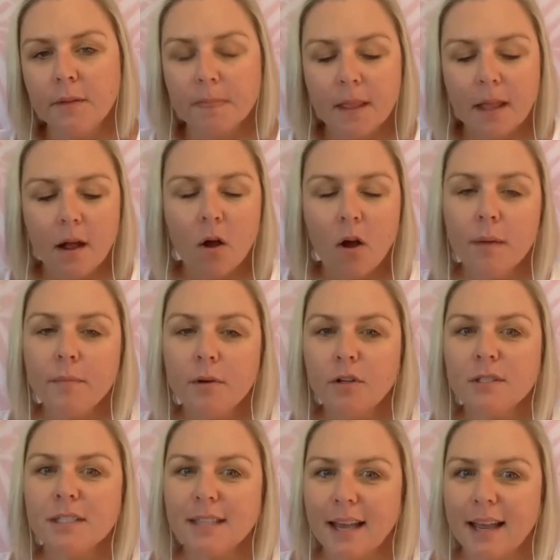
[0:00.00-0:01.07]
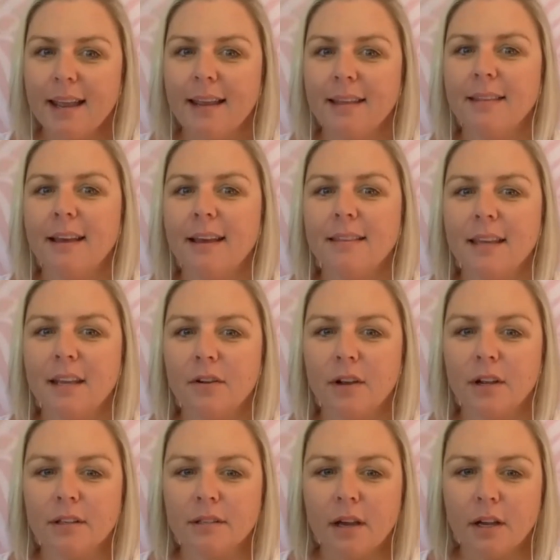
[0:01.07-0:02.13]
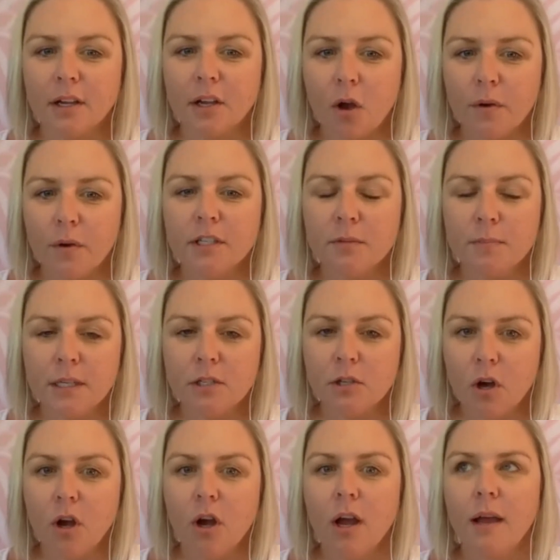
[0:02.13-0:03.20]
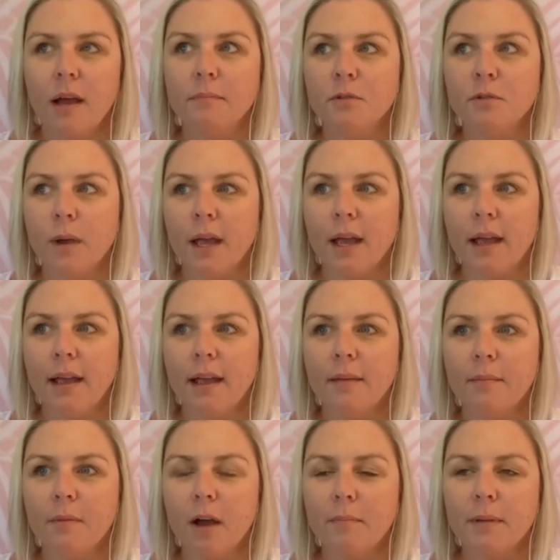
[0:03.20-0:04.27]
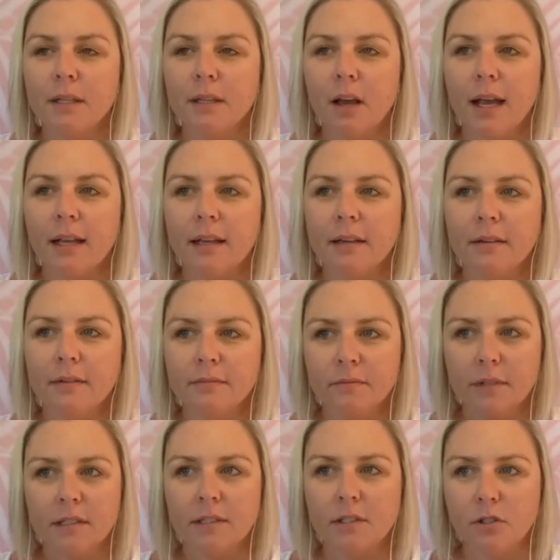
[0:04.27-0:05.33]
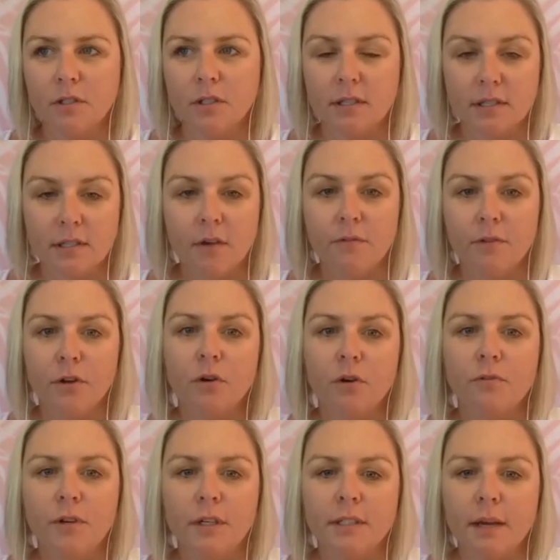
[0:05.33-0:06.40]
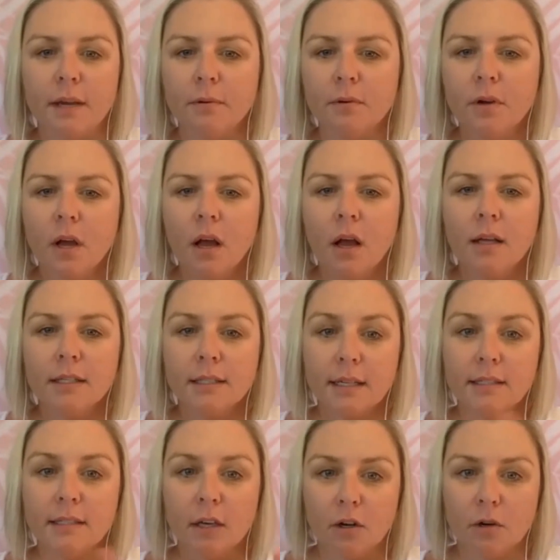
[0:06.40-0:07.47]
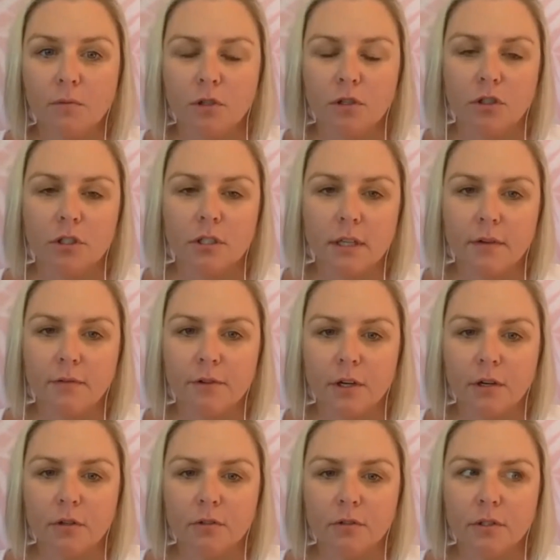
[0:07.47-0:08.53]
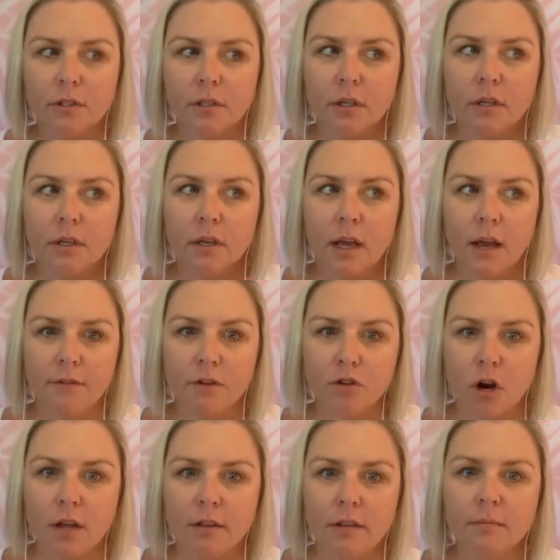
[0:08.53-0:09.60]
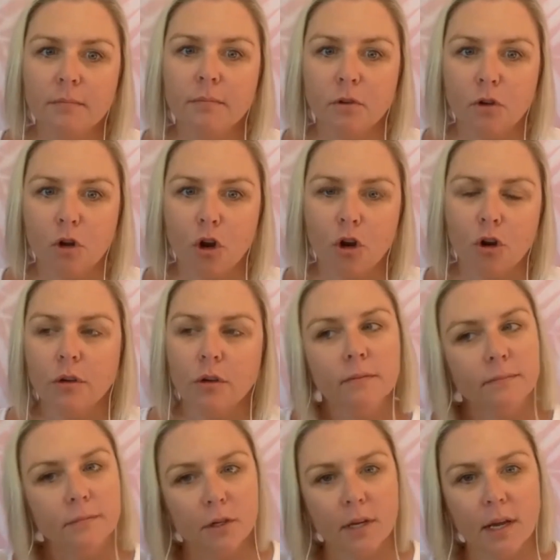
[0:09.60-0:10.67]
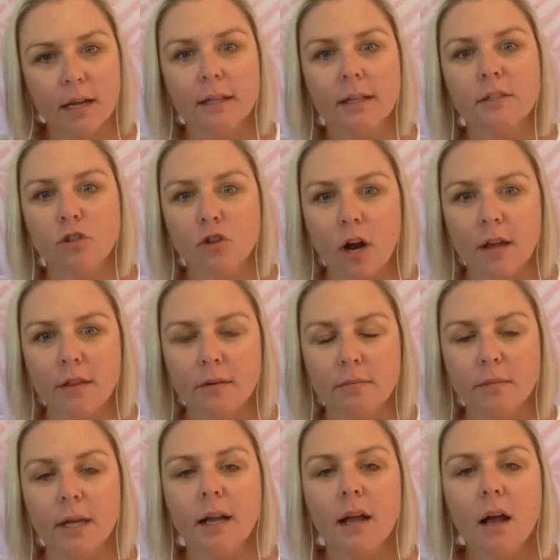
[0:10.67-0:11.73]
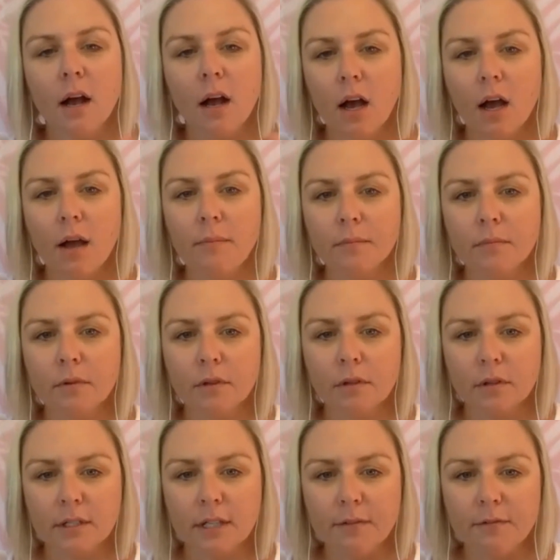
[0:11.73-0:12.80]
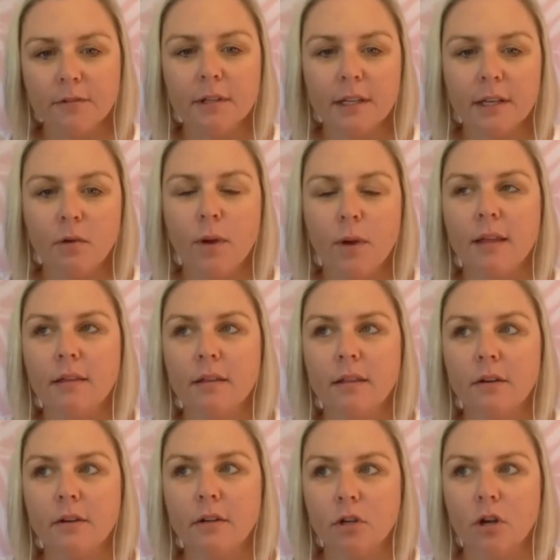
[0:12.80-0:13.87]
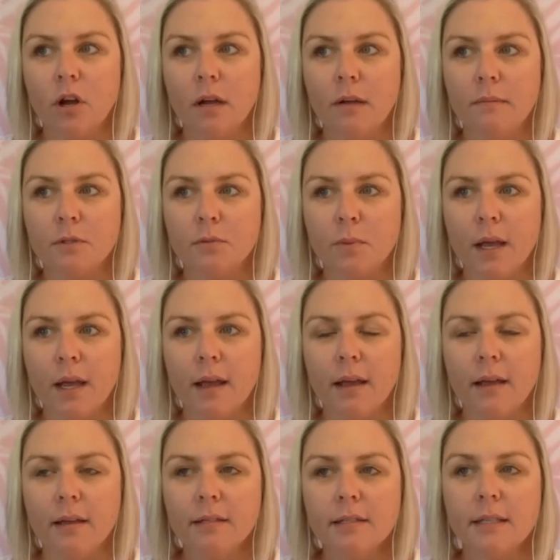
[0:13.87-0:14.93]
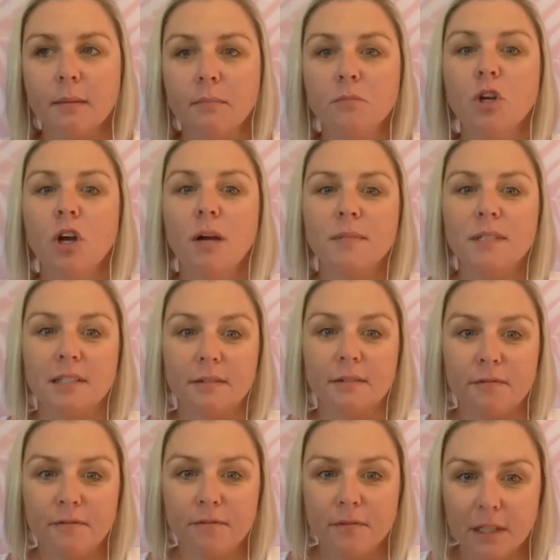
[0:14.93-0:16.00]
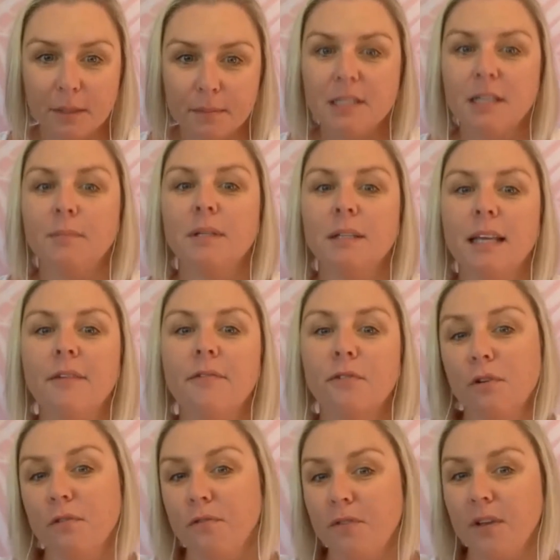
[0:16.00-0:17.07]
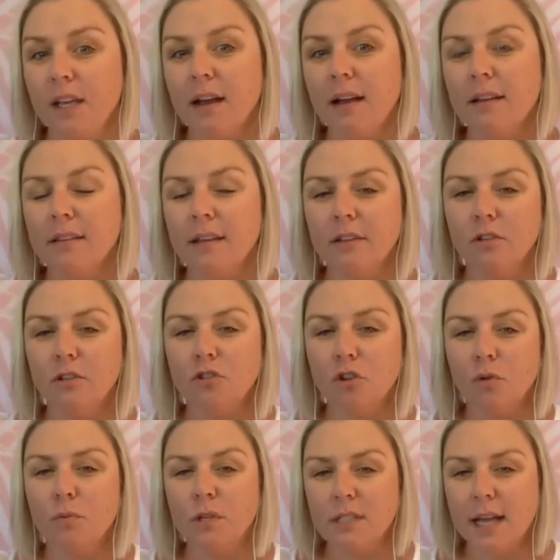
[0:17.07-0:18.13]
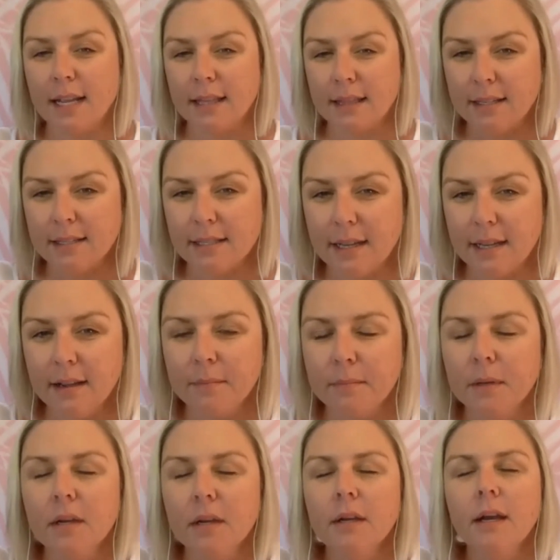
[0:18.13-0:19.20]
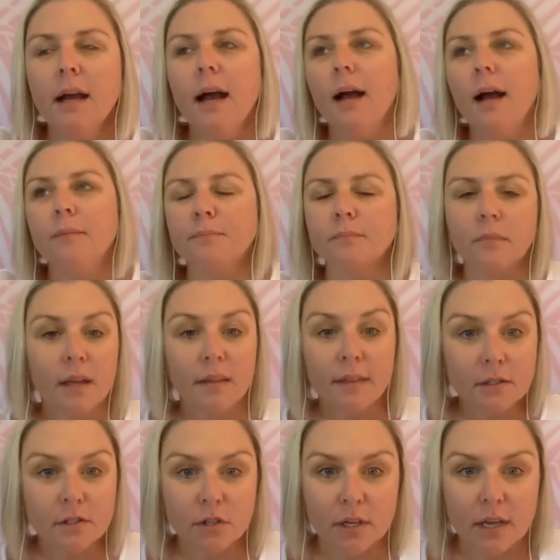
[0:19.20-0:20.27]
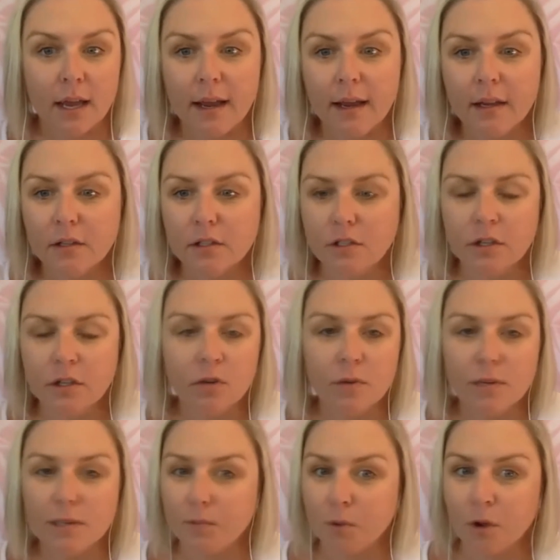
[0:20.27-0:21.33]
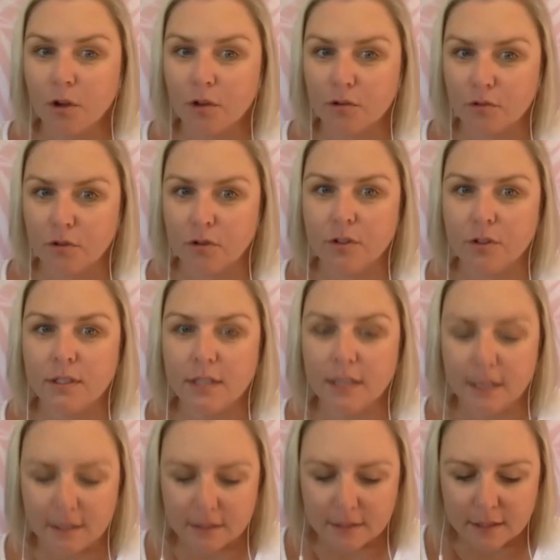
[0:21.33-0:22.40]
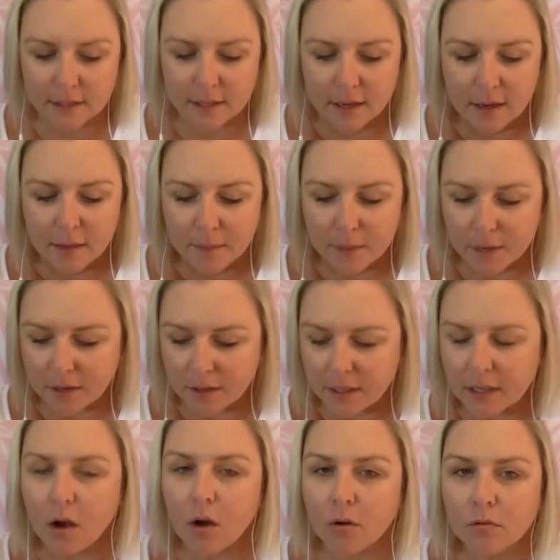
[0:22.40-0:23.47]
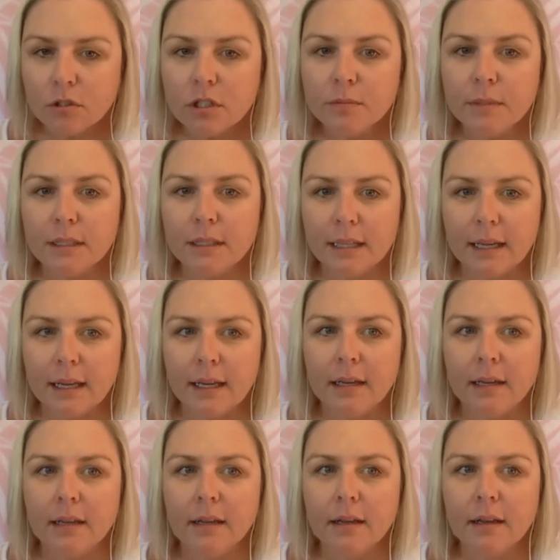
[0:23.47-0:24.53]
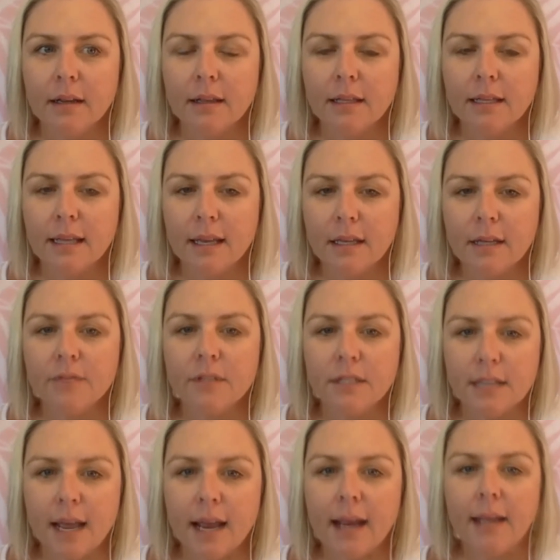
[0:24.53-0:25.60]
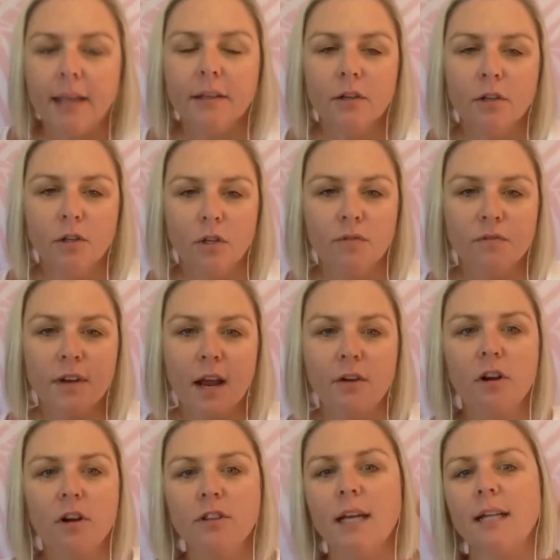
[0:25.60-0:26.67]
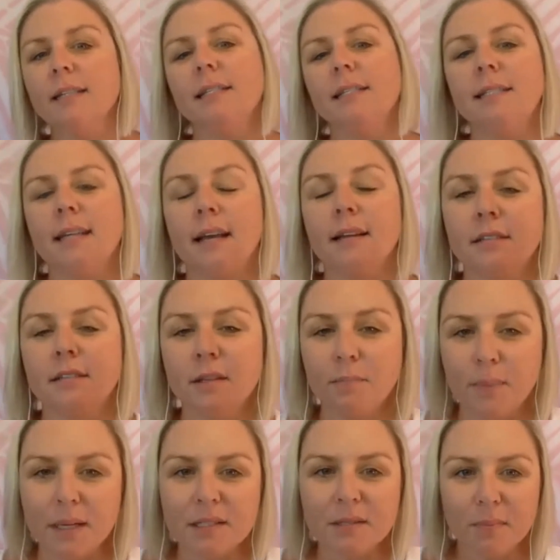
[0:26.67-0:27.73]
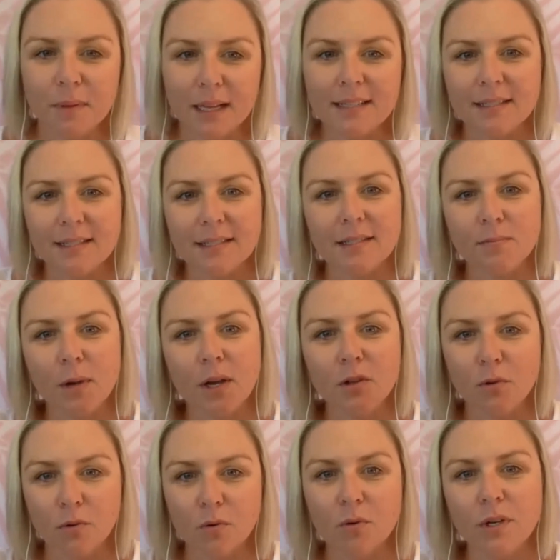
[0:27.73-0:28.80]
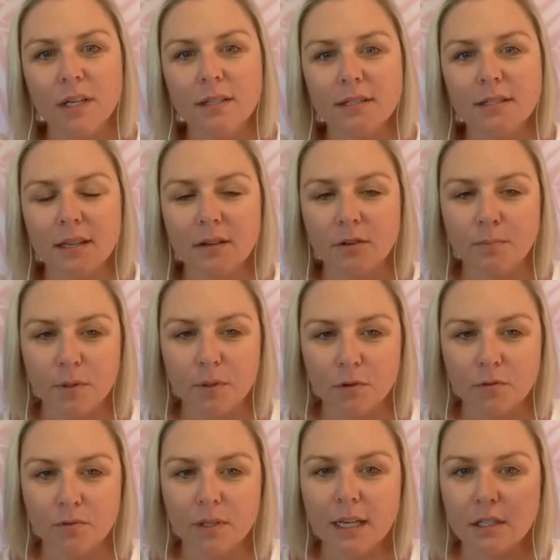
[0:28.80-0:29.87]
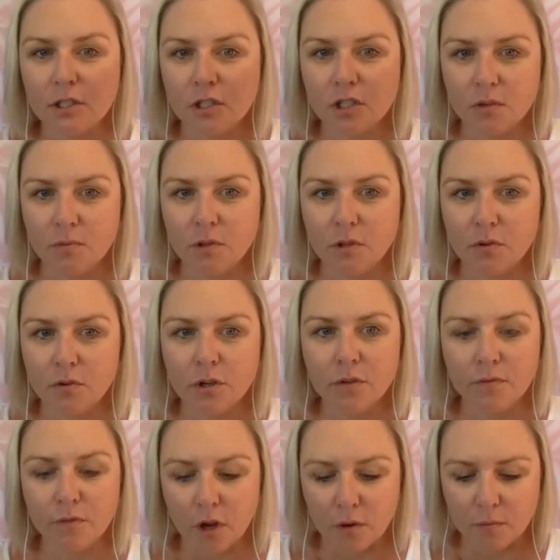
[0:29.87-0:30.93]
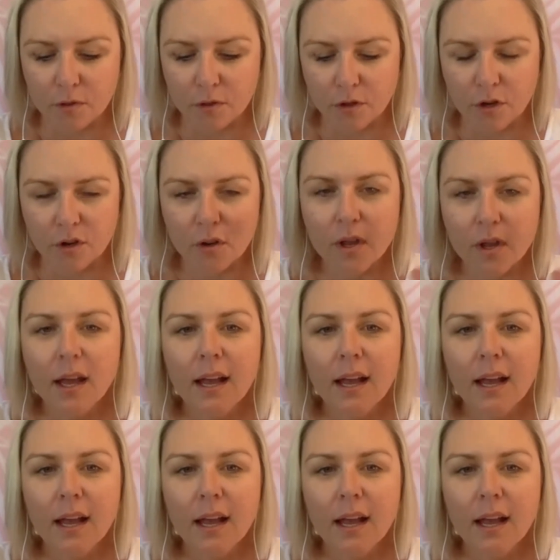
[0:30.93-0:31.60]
Now, I'm not saying that there are going to be times where it might be like, let's use a discovery call, for example. Stacey, I don't want to do discovery calls. Have you tried them? No. Okay, let's try them. Like, I'm definitely aware that there are times where sometimes it's a limiting belief or a fear that you don't want to take that step. And that's okay, because you can always work through those things. But I think ultimately, at the end of the day, you've narrowed that list down to the best places where your audience can build a relationship with you or convert with you.